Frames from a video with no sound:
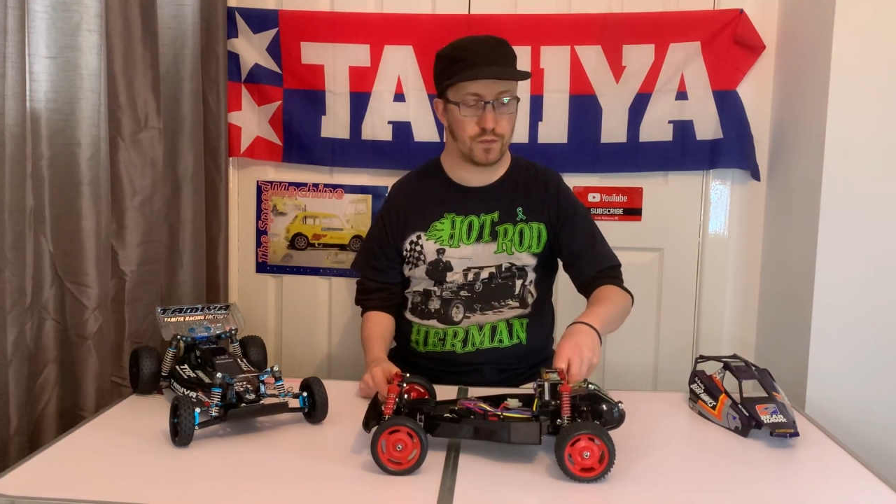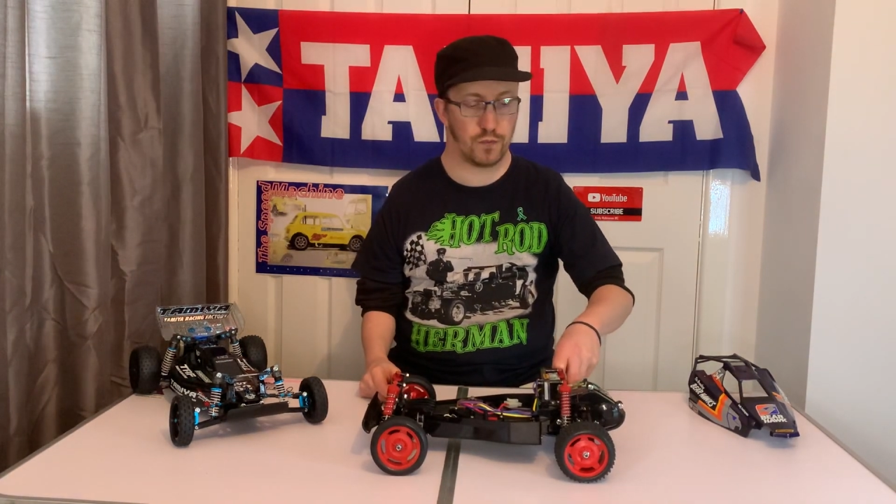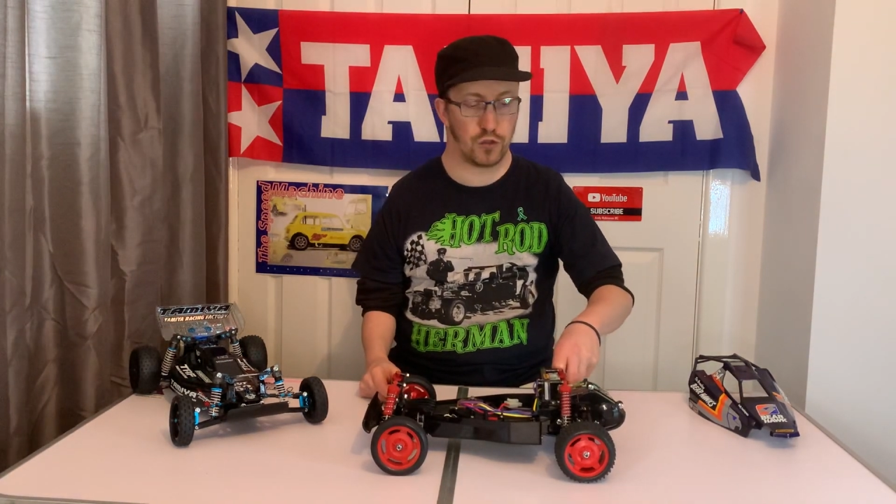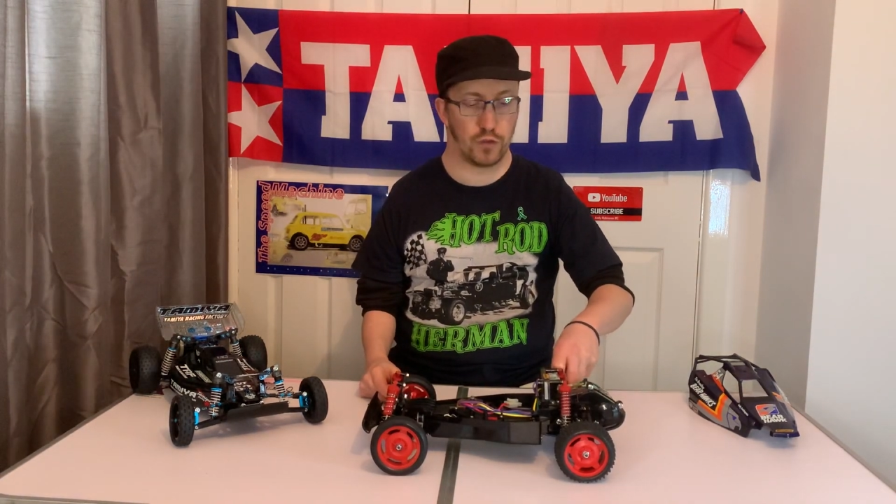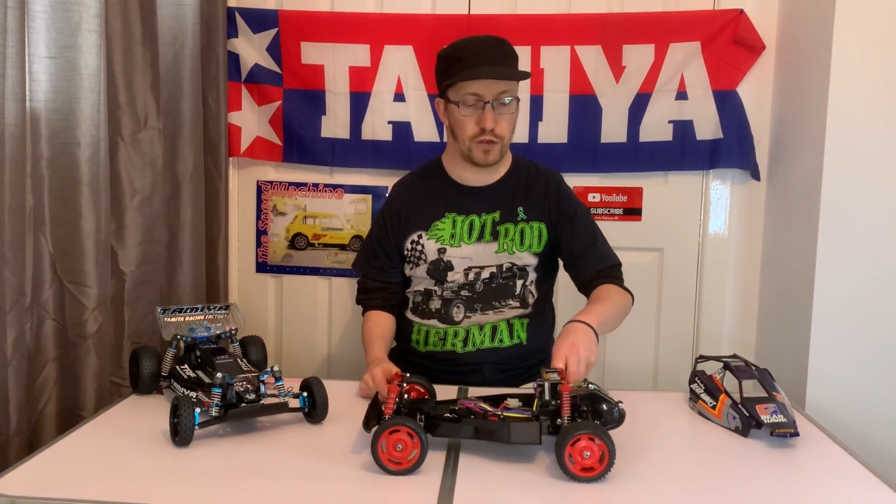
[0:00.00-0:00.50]

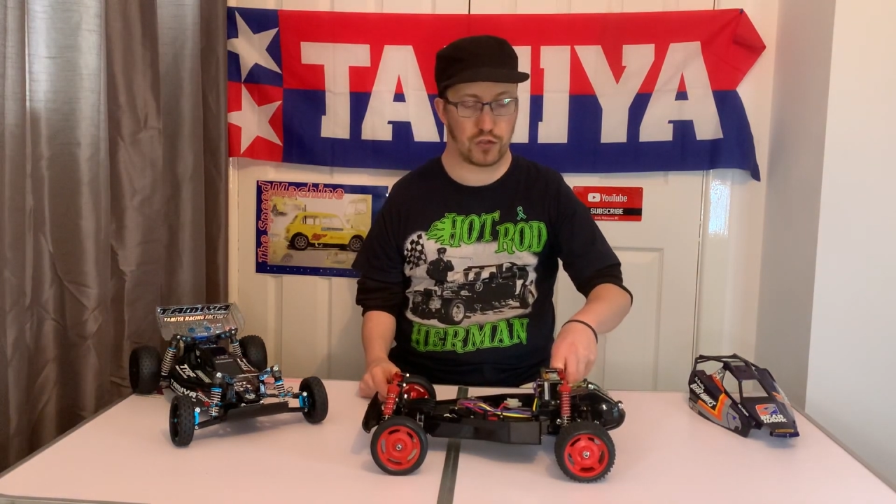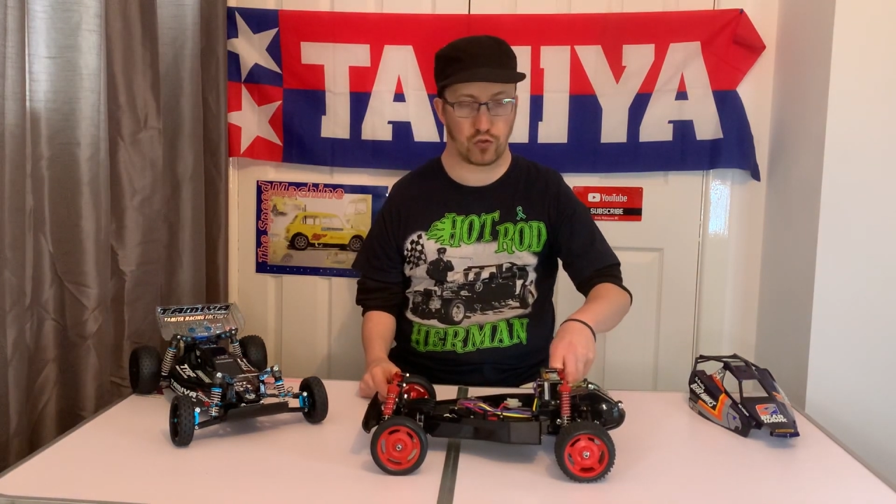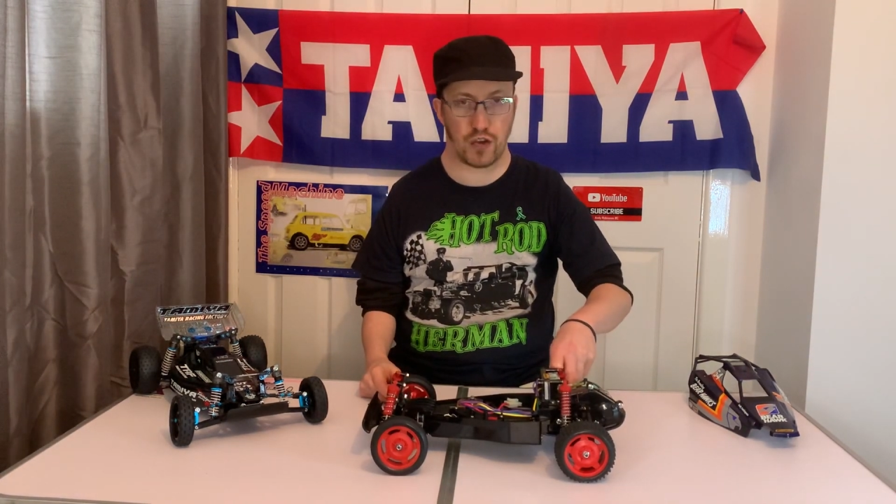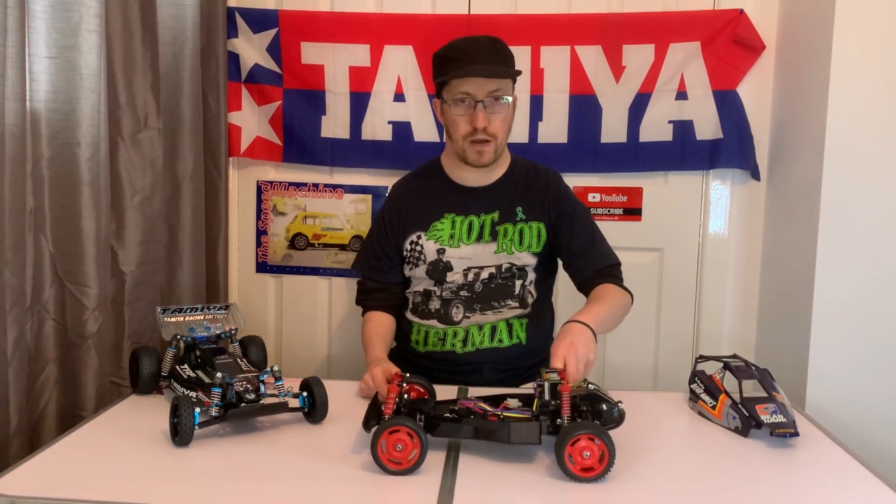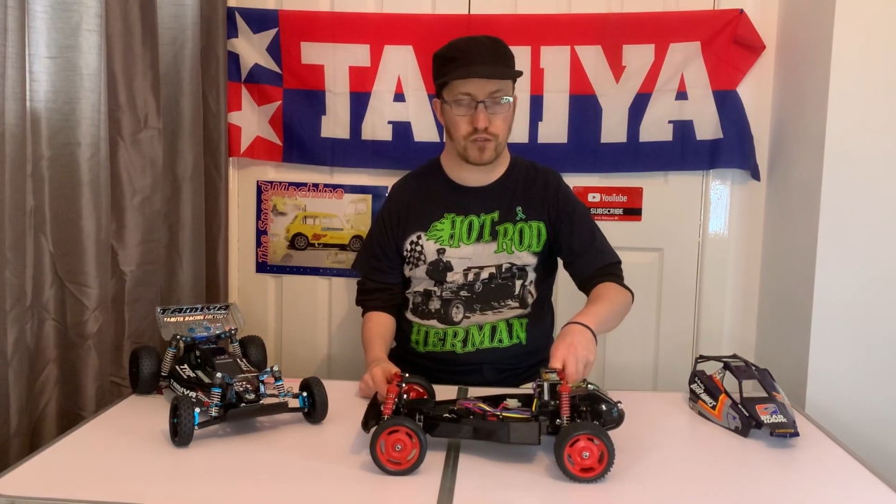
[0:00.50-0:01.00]
universal
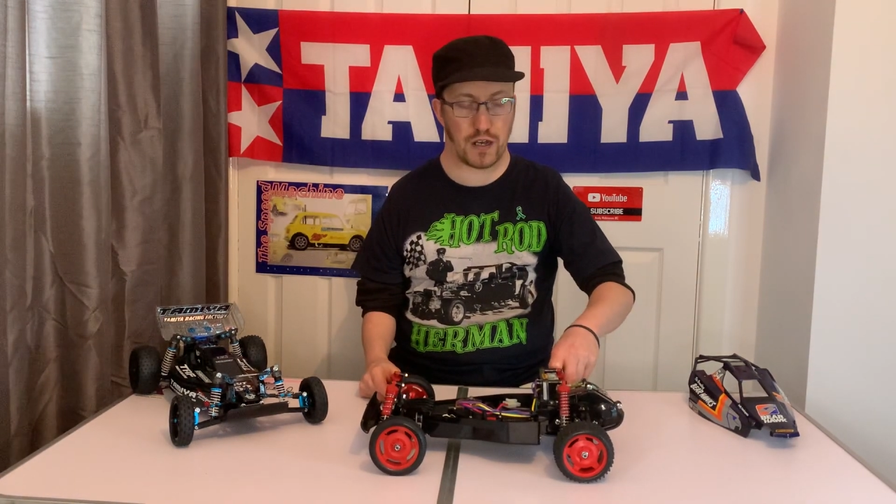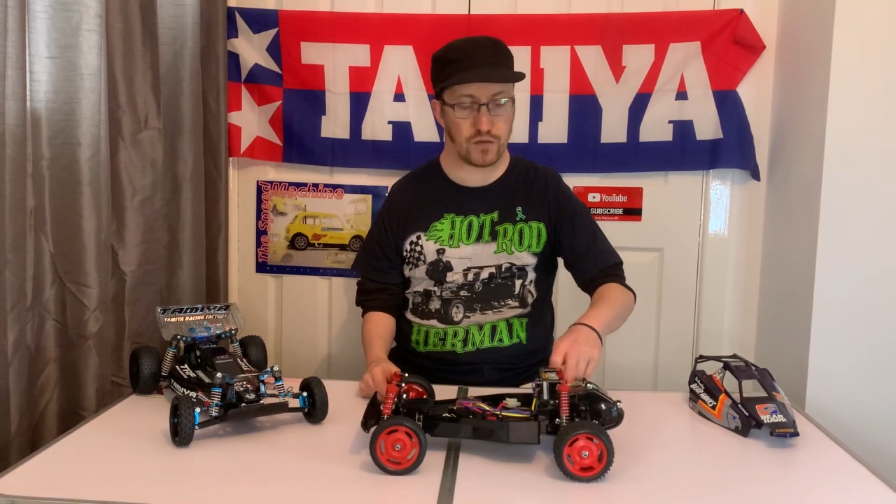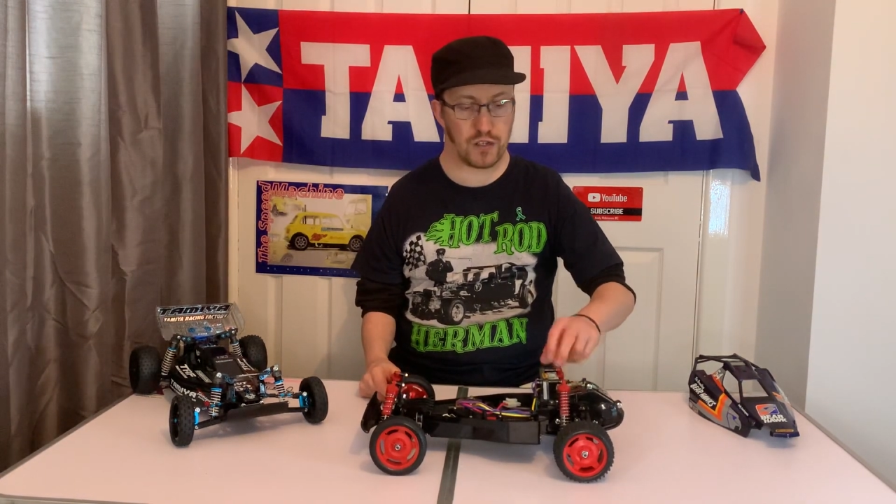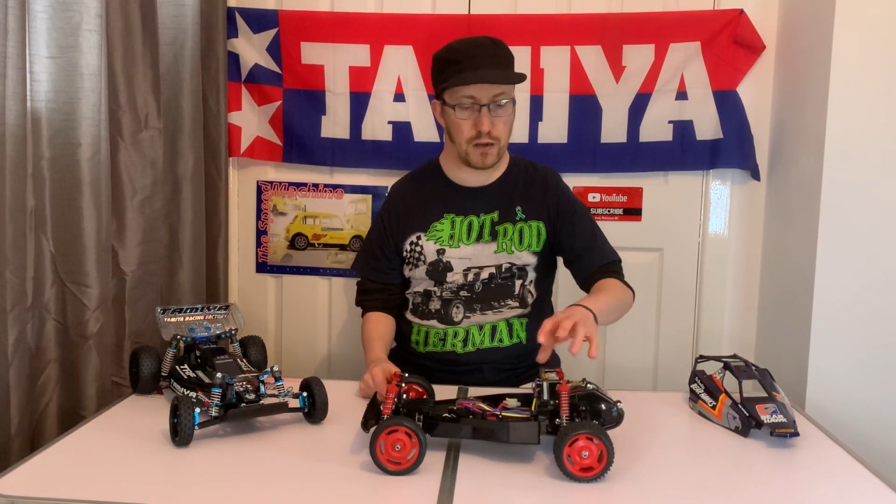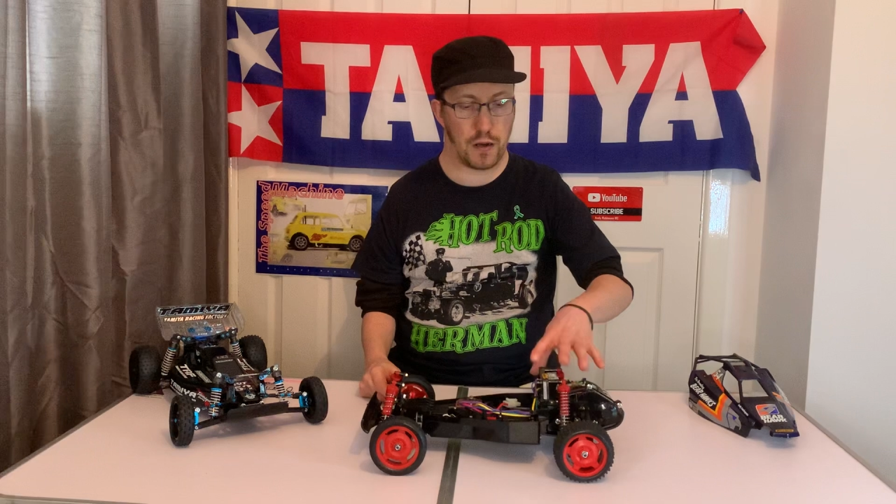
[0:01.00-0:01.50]
drive
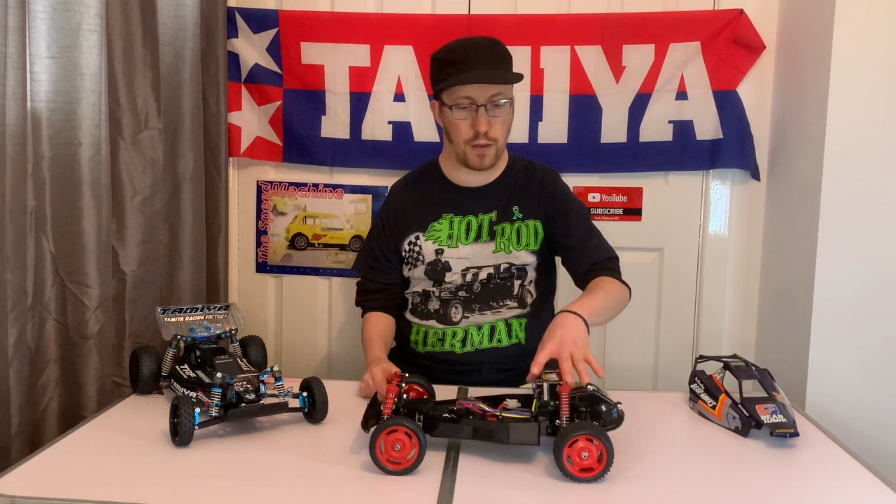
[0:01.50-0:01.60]
shafts in